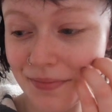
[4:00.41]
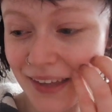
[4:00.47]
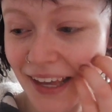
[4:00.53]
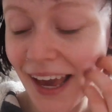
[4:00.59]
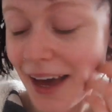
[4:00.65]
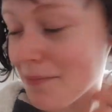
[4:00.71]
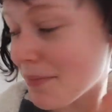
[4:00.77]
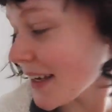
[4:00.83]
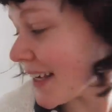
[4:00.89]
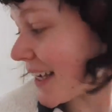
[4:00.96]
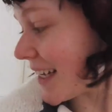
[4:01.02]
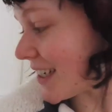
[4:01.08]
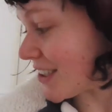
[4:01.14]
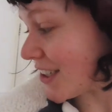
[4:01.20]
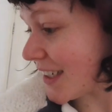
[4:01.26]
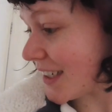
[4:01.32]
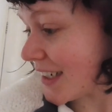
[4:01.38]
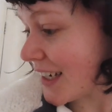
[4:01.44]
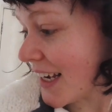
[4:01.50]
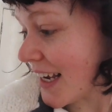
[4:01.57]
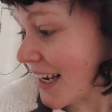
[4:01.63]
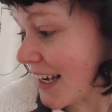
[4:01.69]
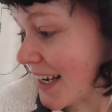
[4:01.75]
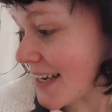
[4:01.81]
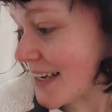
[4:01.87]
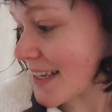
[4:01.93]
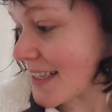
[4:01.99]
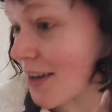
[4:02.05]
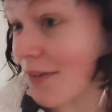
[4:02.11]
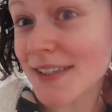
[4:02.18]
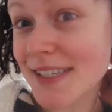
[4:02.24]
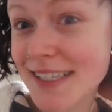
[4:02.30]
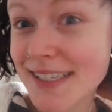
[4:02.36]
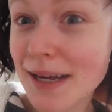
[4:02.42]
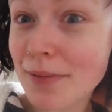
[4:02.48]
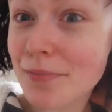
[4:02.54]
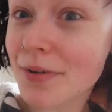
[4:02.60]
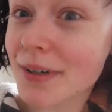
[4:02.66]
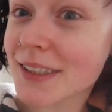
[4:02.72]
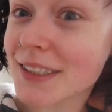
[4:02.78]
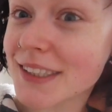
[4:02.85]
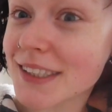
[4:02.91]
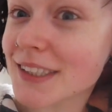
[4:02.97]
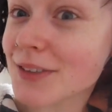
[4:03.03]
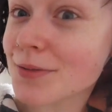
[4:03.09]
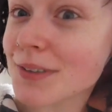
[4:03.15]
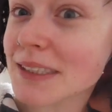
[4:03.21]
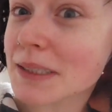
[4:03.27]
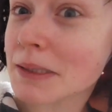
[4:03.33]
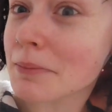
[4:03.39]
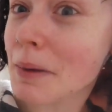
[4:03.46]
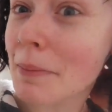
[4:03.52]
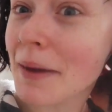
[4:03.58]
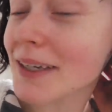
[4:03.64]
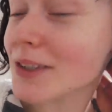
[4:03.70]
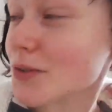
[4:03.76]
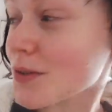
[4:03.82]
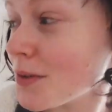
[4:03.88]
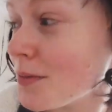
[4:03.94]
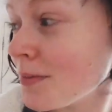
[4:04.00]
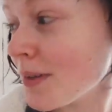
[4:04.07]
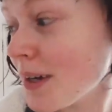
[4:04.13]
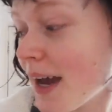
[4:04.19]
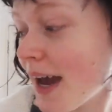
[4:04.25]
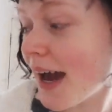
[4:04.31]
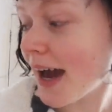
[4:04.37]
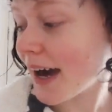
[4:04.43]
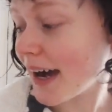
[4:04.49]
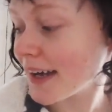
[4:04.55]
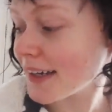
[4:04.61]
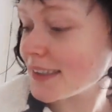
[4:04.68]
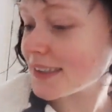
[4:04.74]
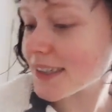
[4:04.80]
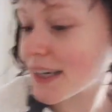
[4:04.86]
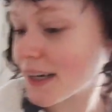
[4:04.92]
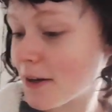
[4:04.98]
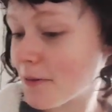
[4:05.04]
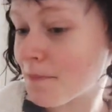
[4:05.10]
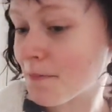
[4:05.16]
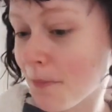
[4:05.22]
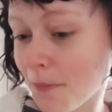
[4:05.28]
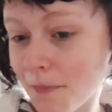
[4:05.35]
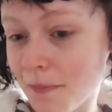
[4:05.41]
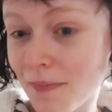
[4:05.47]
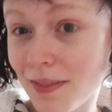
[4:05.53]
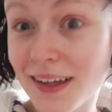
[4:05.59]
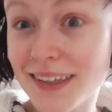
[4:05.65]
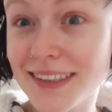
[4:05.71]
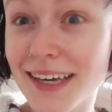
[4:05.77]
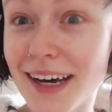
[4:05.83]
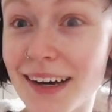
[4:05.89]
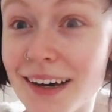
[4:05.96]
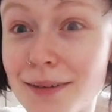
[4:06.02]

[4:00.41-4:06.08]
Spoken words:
yeah, my kitchen is obviously separate to this. This is my bedroom, and yeah,